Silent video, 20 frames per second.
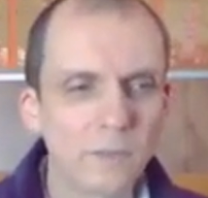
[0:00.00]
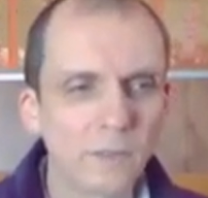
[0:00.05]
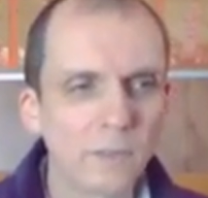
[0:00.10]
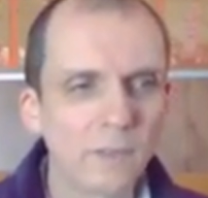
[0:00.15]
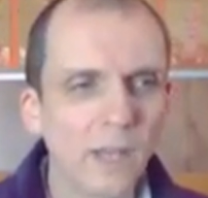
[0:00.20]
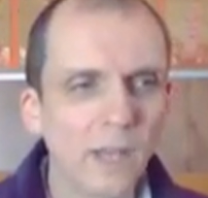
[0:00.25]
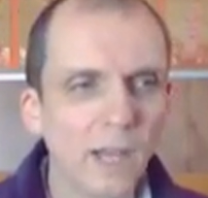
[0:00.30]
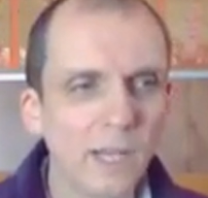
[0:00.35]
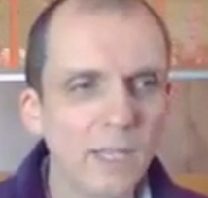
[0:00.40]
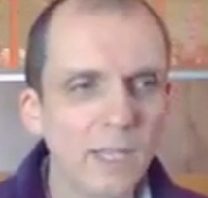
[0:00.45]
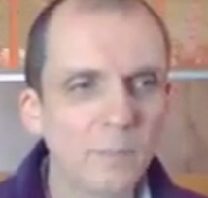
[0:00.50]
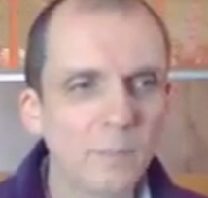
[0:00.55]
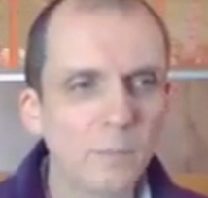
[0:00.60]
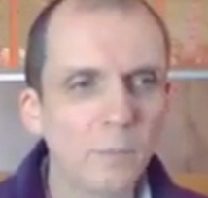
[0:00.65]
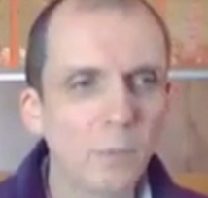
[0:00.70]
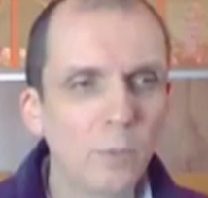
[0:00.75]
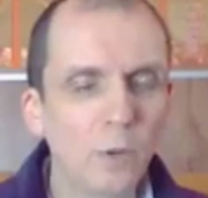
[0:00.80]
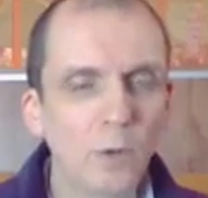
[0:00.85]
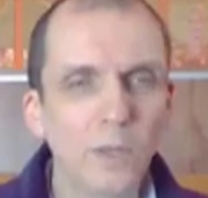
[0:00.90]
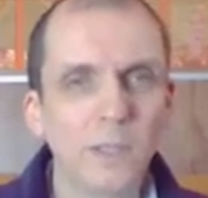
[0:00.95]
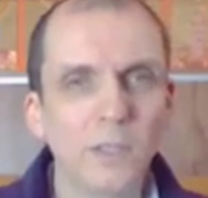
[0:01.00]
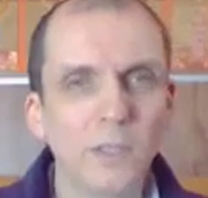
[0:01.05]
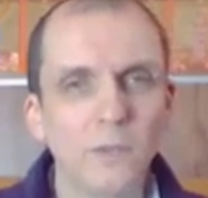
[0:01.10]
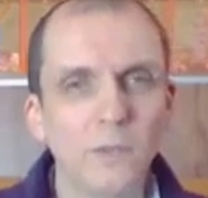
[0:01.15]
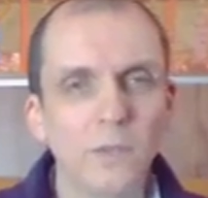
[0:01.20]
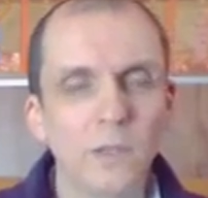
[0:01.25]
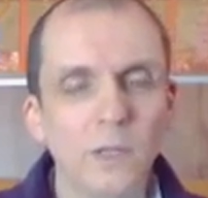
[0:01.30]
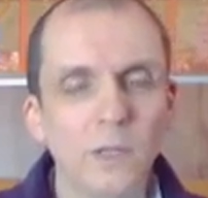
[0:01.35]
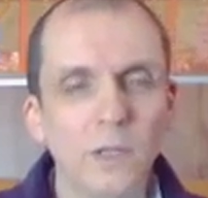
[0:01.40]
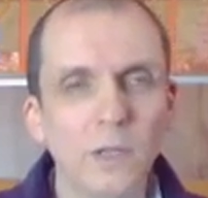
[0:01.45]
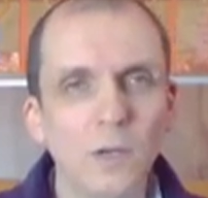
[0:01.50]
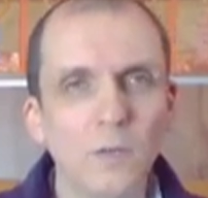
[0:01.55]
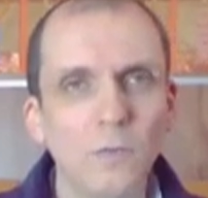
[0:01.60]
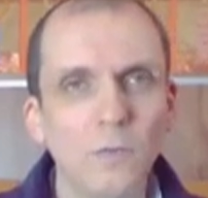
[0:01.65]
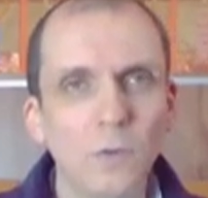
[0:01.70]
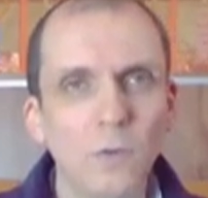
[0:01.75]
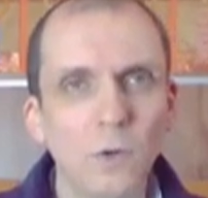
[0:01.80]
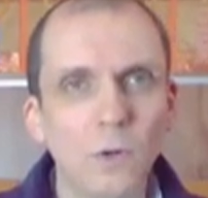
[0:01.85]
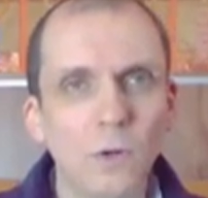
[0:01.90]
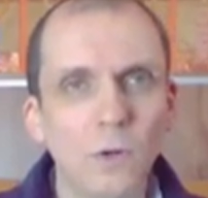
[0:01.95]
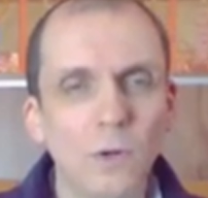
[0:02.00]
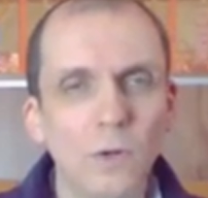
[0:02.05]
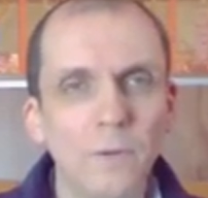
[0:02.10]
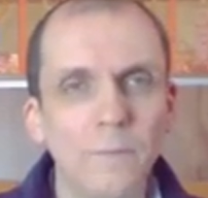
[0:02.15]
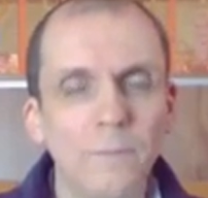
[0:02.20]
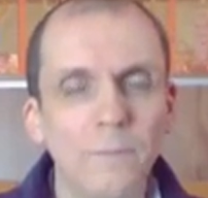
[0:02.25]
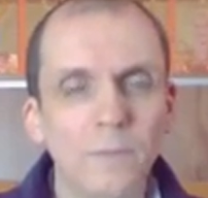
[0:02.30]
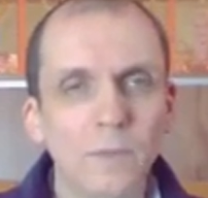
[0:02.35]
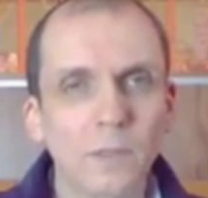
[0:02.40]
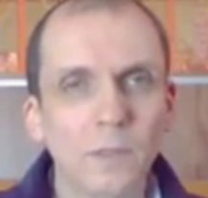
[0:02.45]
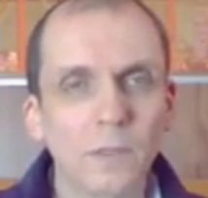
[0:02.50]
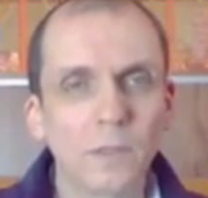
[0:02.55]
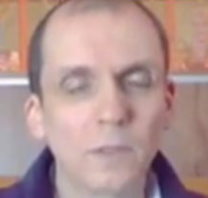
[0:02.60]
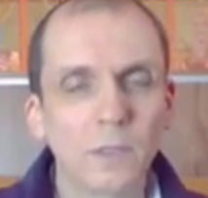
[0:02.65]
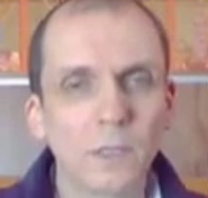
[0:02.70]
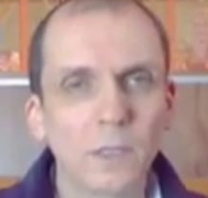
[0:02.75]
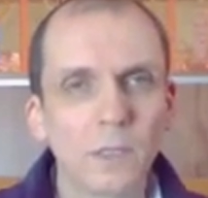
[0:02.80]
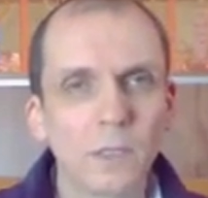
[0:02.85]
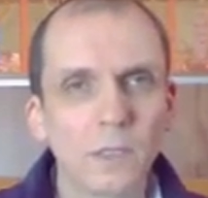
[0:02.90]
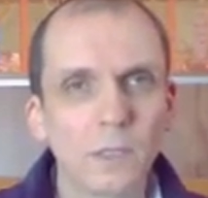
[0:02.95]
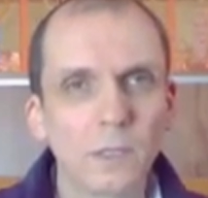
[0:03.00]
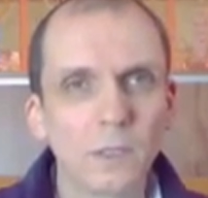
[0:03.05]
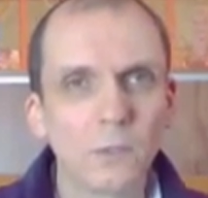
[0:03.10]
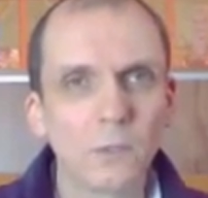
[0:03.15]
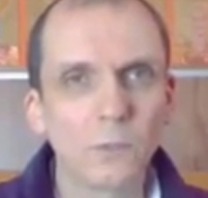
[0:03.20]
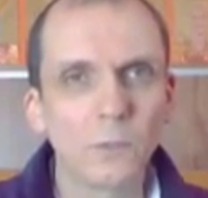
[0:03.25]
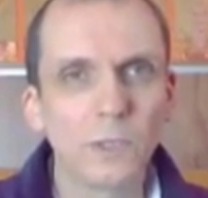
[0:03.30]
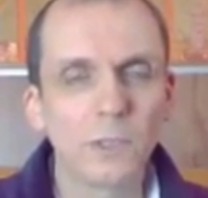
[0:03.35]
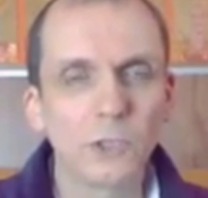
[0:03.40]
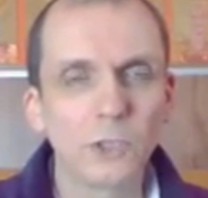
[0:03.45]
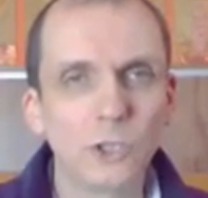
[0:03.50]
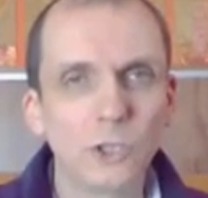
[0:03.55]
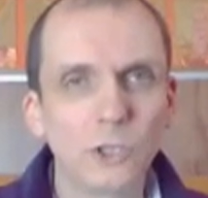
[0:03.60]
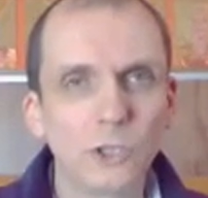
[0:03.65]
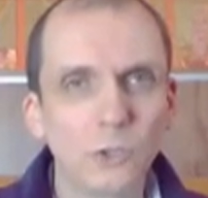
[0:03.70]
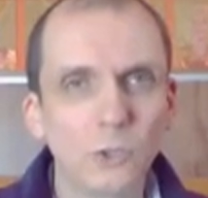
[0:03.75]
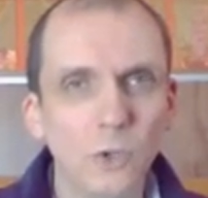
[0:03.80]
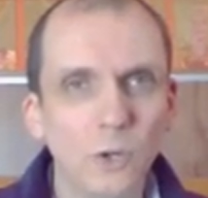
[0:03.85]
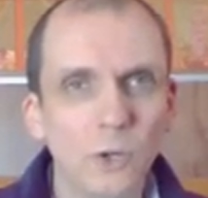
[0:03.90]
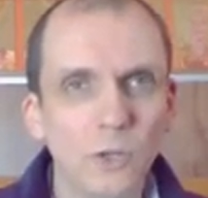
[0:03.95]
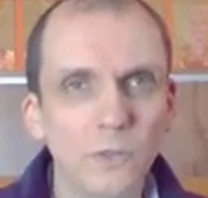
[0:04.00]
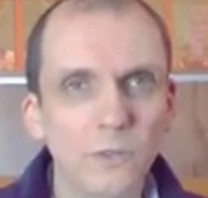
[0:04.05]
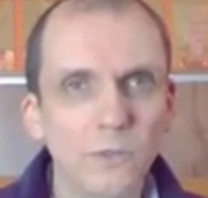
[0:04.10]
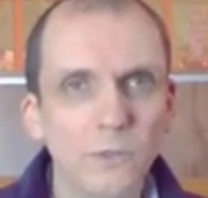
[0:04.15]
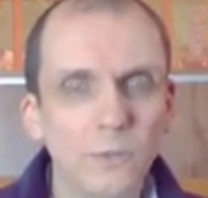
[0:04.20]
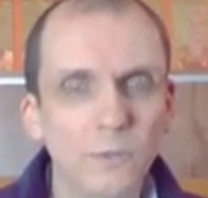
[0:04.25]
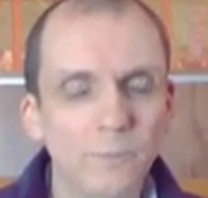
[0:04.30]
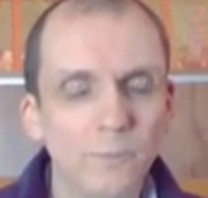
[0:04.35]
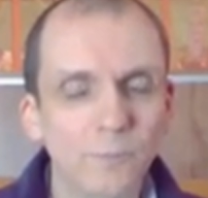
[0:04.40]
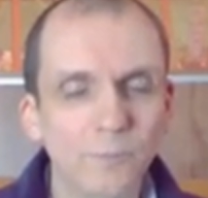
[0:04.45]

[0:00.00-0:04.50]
time point for which this